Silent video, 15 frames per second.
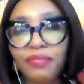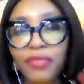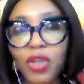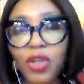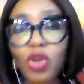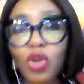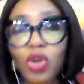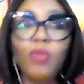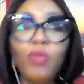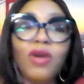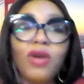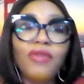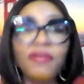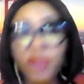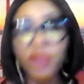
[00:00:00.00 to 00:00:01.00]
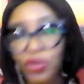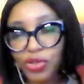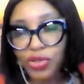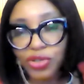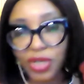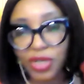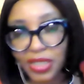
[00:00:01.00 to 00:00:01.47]
global revolution,
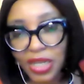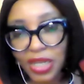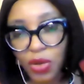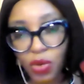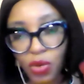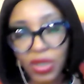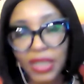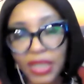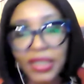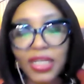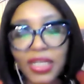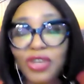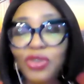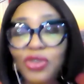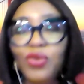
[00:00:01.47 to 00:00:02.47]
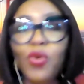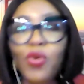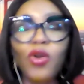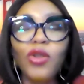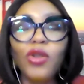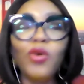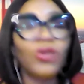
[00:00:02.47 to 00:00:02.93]
as I call it, a new world
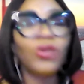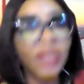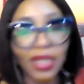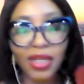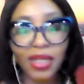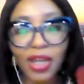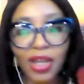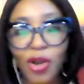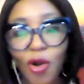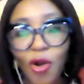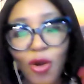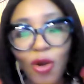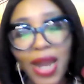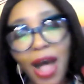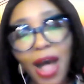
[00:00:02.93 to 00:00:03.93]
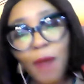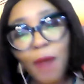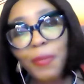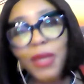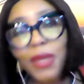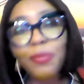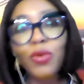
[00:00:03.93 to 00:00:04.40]
order on how
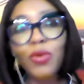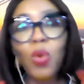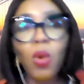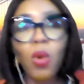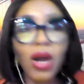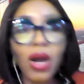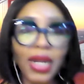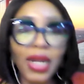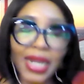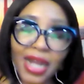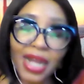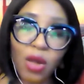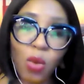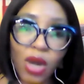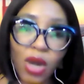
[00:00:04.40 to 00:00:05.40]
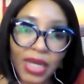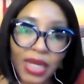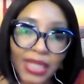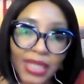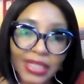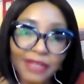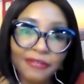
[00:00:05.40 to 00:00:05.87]
people work and how work is
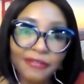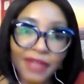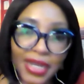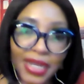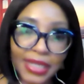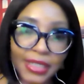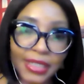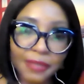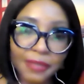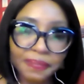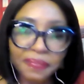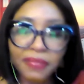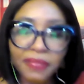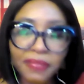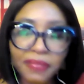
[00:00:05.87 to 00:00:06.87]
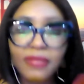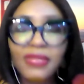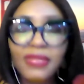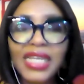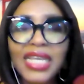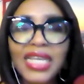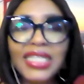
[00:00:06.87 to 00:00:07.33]
defined,
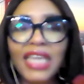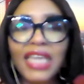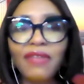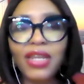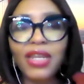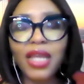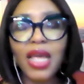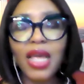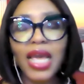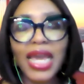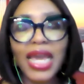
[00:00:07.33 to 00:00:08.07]
it's given a